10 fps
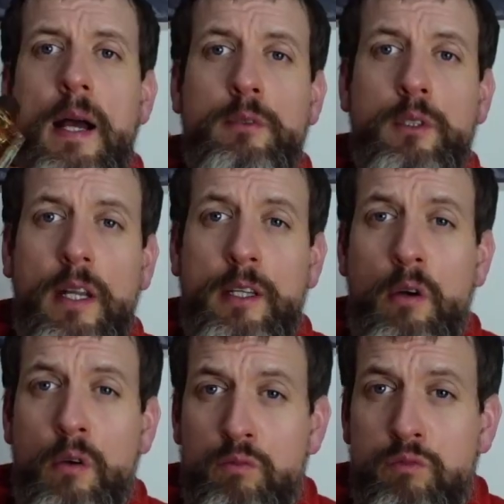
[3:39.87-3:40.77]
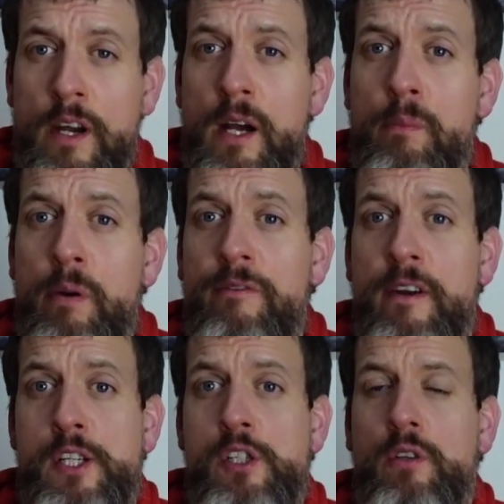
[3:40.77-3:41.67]
absolutely like you're a real
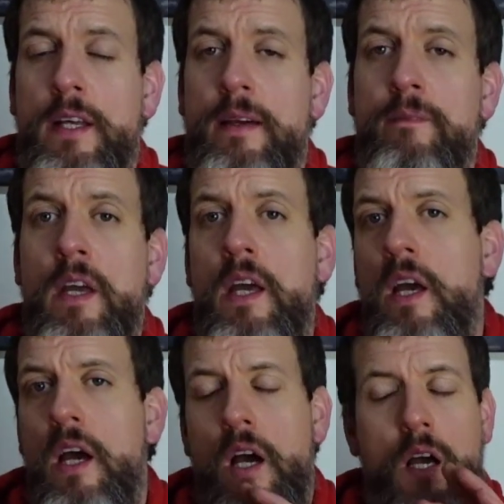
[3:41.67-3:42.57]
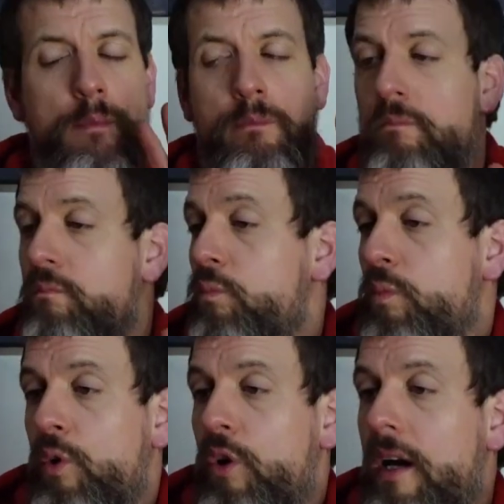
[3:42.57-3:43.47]
professional here. And
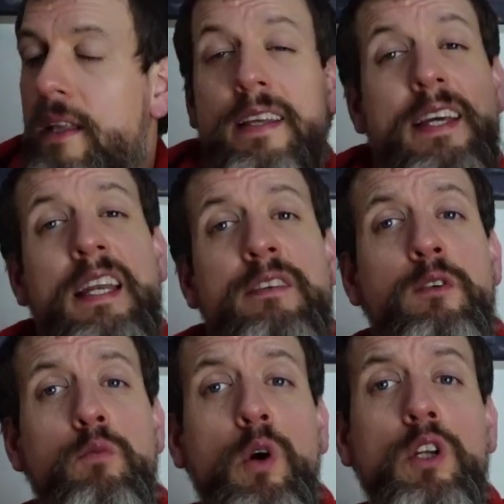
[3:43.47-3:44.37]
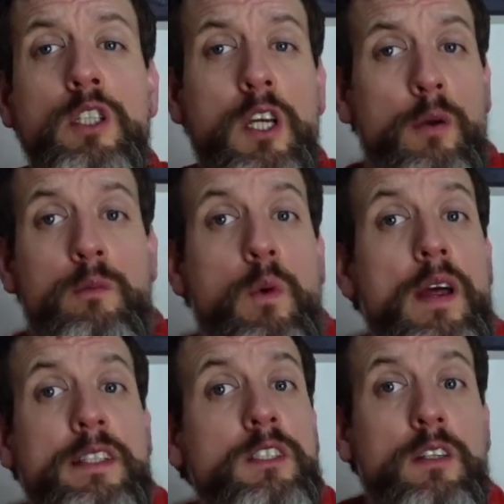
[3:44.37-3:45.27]
again, if you want to go and
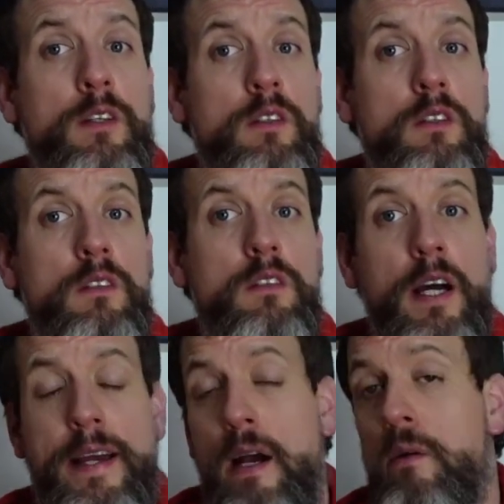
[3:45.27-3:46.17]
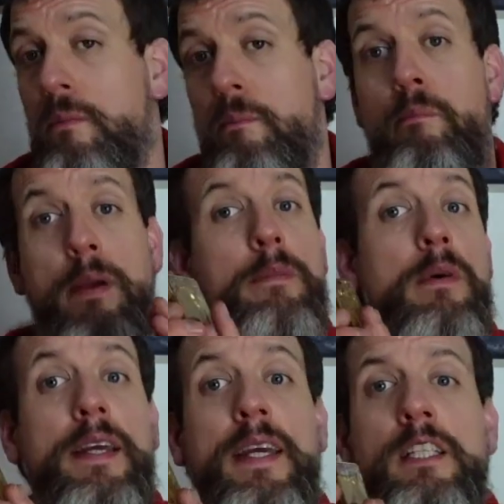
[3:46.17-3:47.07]
wear this on the night out, be
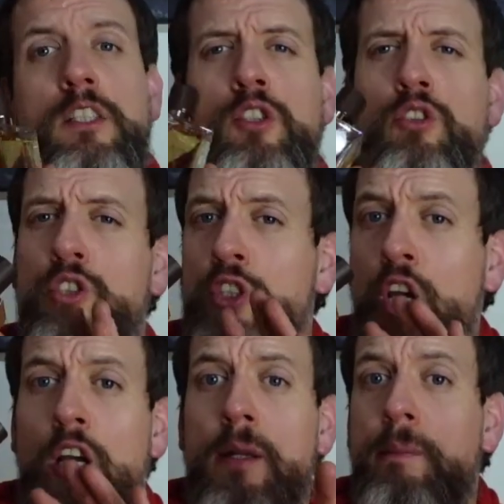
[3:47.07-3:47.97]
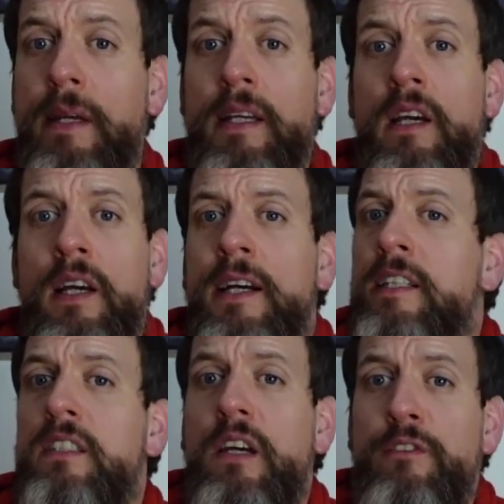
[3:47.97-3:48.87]
my guest, because you'll certainly be
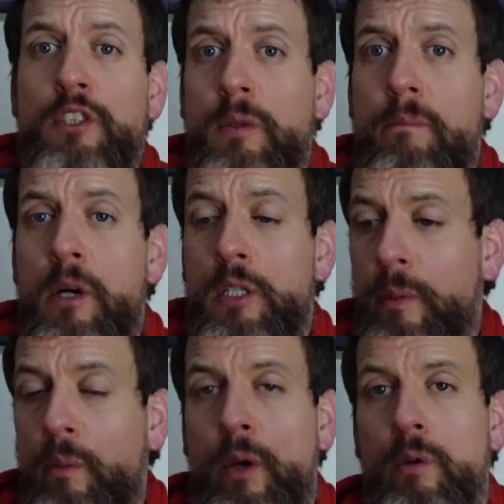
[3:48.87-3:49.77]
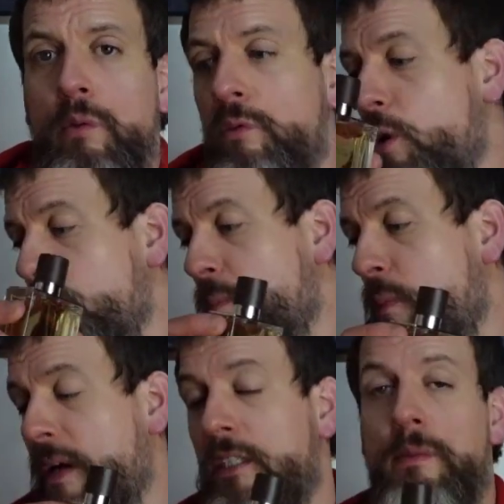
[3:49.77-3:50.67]
different to most people who will normally
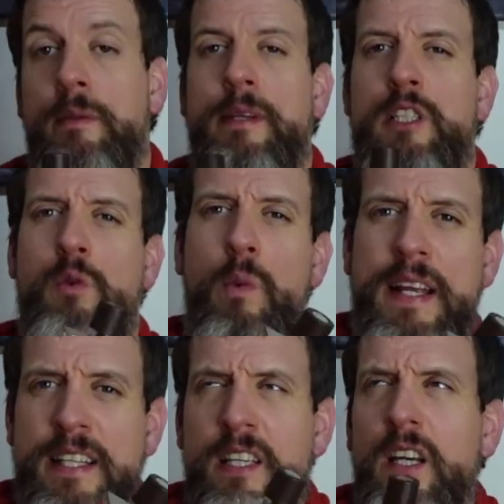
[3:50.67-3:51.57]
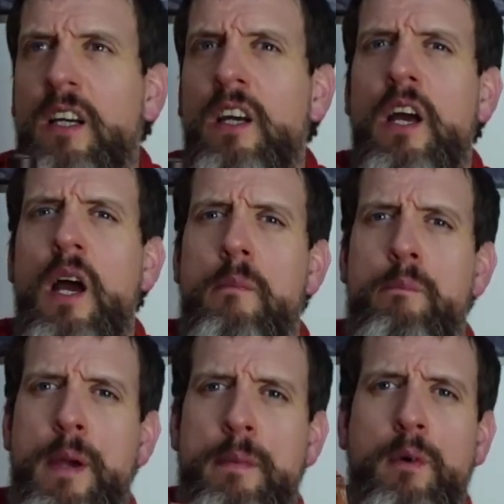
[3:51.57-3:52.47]
wear something a bit sweeter, a
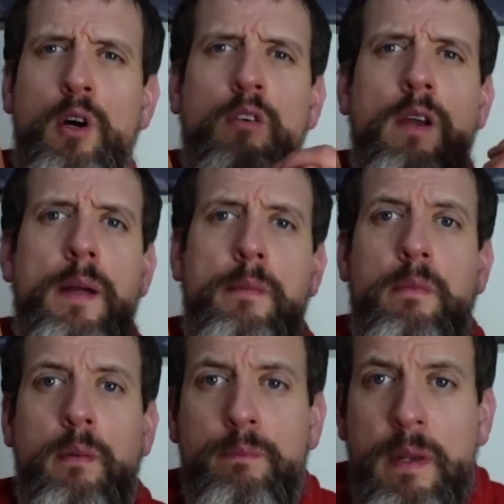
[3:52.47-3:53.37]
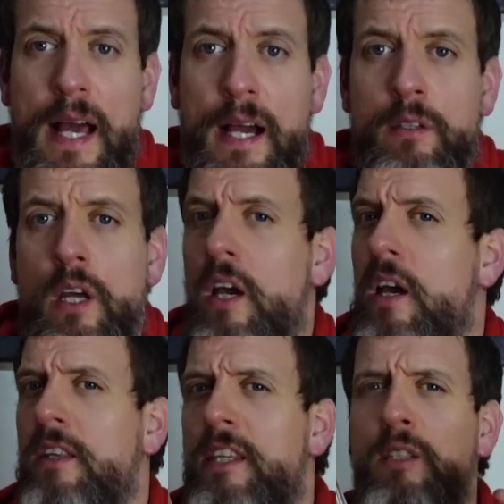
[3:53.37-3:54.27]
bit more loud.
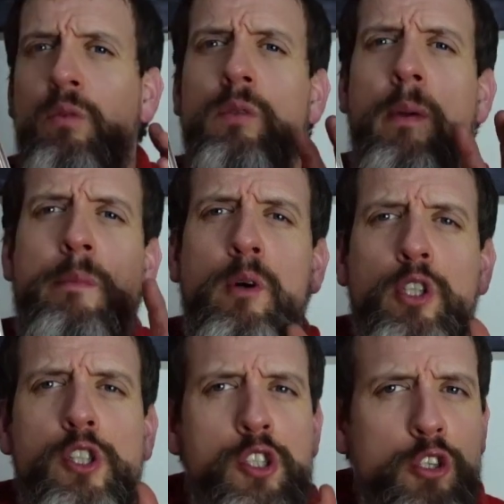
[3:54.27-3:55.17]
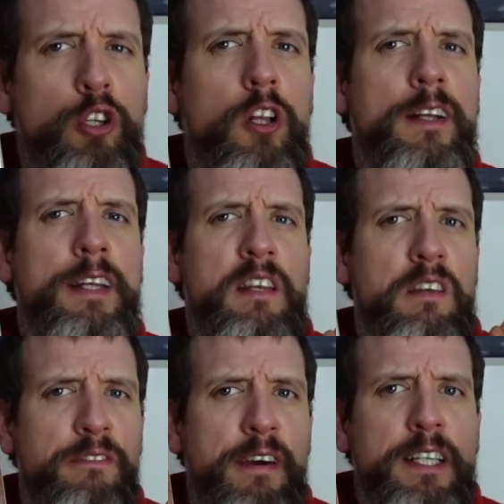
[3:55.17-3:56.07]
This one's a bit more subtle and in
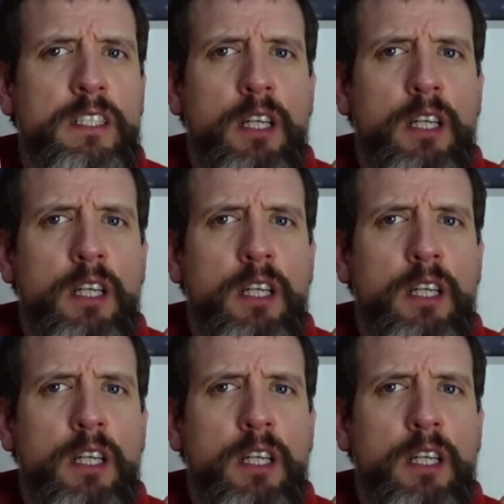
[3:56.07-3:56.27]
your face,